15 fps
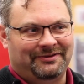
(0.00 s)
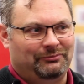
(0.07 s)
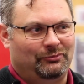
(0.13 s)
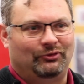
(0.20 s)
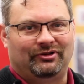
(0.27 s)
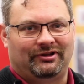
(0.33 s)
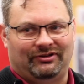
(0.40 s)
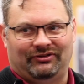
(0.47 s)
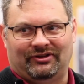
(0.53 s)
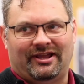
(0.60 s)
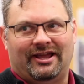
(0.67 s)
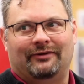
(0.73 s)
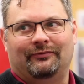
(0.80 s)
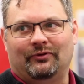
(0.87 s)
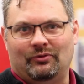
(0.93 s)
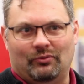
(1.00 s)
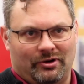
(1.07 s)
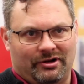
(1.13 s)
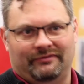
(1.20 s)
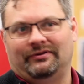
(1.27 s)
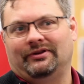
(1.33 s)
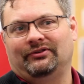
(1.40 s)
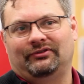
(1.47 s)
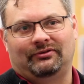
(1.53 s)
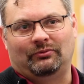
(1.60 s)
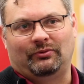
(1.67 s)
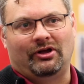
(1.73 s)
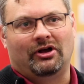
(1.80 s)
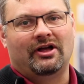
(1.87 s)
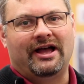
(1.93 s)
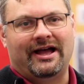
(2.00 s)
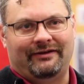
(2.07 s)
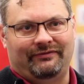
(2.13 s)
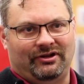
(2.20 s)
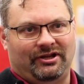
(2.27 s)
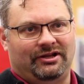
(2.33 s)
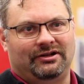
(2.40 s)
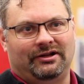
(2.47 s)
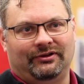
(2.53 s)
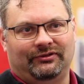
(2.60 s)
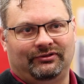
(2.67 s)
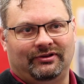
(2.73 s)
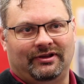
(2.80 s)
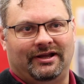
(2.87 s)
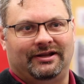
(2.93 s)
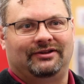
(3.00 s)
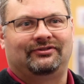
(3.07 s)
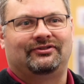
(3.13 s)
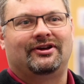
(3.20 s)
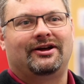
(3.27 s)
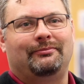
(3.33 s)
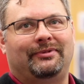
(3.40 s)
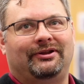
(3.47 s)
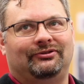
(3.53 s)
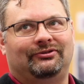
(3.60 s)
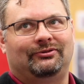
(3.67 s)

Music is every one of us. We all have it in us, and it's not meant